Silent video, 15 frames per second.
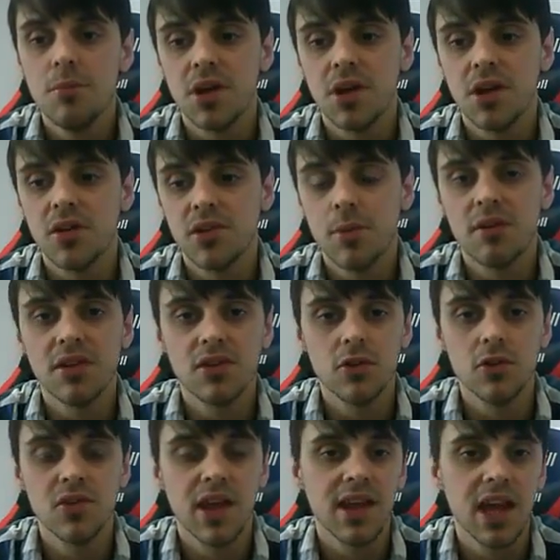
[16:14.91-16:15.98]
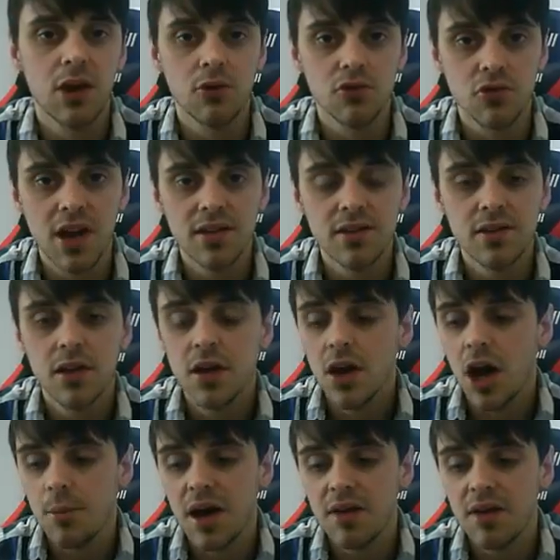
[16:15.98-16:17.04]
because I'm having to take care of
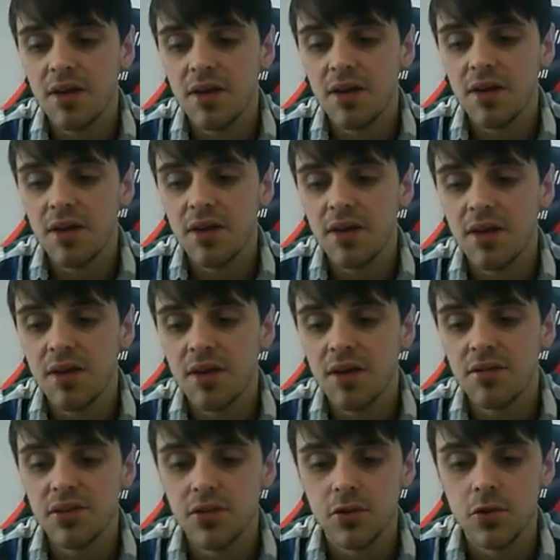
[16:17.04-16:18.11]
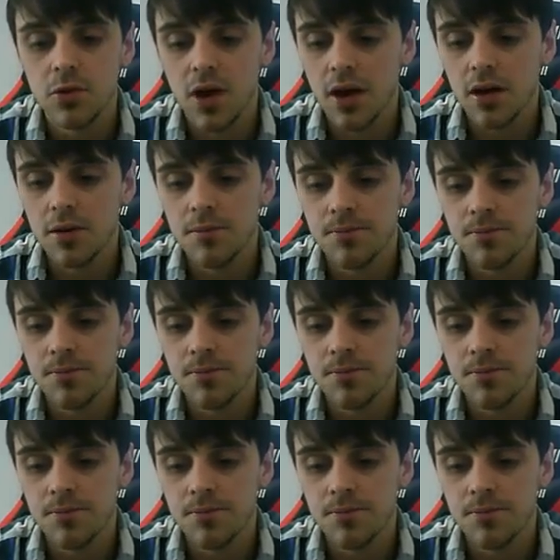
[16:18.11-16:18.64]
rent. I'm having to,